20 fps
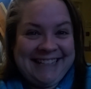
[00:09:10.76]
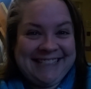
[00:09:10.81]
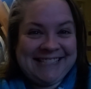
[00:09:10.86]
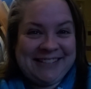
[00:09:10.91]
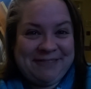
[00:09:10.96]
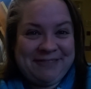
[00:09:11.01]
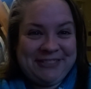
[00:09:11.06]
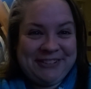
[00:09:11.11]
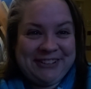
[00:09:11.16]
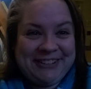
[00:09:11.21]

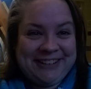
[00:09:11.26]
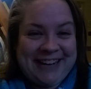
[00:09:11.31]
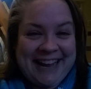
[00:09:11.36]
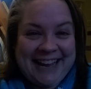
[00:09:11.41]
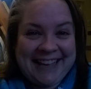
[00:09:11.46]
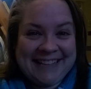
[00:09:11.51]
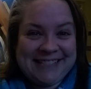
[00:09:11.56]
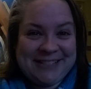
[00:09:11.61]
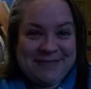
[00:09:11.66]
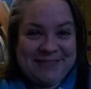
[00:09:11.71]
except for
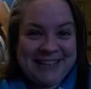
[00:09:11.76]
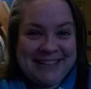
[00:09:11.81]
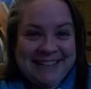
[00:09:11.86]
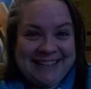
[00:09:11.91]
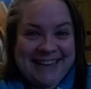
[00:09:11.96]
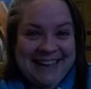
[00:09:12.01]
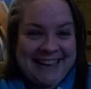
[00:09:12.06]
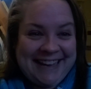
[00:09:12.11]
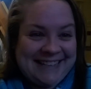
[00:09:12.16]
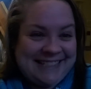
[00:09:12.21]
I guess I'm
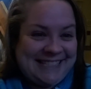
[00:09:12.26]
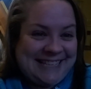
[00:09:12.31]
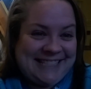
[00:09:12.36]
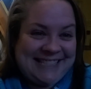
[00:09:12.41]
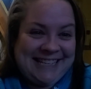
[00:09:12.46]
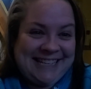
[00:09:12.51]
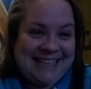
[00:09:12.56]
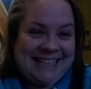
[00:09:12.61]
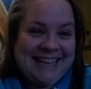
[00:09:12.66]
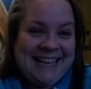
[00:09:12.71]
done. I guess
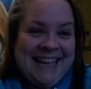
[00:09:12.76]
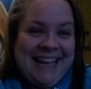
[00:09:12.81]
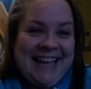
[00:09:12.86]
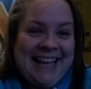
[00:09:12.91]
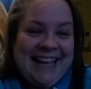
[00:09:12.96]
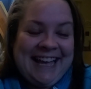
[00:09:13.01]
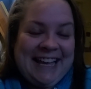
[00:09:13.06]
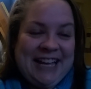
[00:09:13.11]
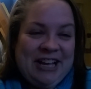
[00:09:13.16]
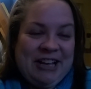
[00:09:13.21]
that's it.
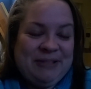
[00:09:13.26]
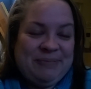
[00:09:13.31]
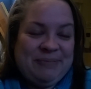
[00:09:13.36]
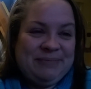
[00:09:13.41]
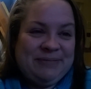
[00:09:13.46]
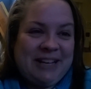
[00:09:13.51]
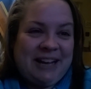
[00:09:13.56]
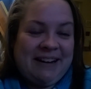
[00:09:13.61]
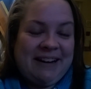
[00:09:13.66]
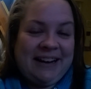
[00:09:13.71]

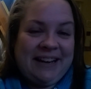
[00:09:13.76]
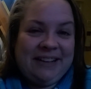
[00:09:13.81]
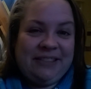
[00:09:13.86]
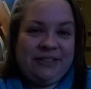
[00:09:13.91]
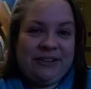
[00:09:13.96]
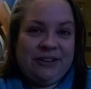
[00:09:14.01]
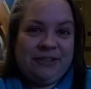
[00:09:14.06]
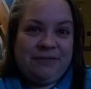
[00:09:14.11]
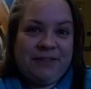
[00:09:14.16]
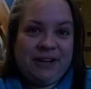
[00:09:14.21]
Um, all right,
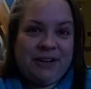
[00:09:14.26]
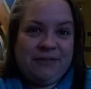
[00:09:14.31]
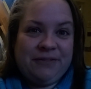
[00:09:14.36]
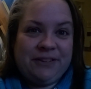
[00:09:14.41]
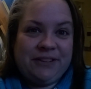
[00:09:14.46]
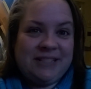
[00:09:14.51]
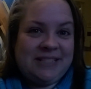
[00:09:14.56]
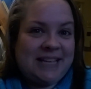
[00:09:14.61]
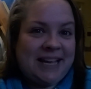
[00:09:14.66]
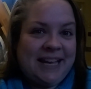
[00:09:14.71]
third video
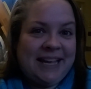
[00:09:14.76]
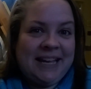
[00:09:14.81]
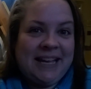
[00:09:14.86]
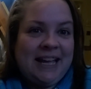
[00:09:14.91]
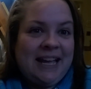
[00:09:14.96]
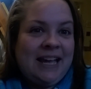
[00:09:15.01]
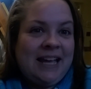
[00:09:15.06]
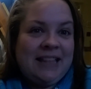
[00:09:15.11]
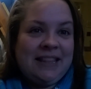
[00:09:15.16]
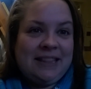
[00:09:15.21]
for the day
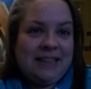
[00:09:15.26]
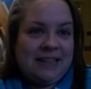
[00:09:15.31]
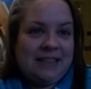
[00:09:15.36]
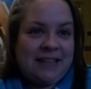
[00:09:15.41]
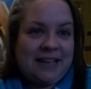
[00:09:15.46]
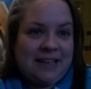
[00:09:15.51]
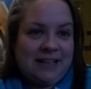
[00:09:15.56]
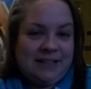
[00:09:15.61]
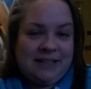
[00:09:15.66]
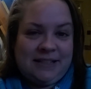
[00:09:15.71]

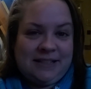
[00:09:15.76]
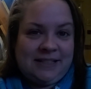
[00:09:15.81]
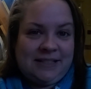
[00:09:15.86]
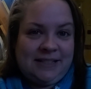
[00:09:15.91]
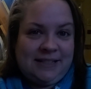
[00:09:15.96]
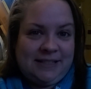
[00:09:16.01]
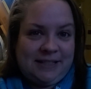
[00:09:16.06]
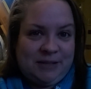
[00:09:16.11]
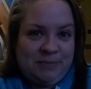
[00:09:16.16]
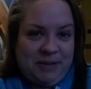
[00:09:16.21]
that this
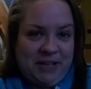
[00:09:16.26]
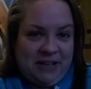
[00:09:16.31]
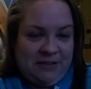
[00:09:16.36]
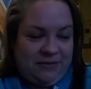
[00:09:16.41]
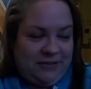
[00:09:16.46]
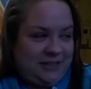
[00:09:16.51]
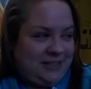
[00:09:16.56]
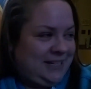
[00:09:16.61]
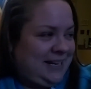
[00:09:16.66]
needs to be it for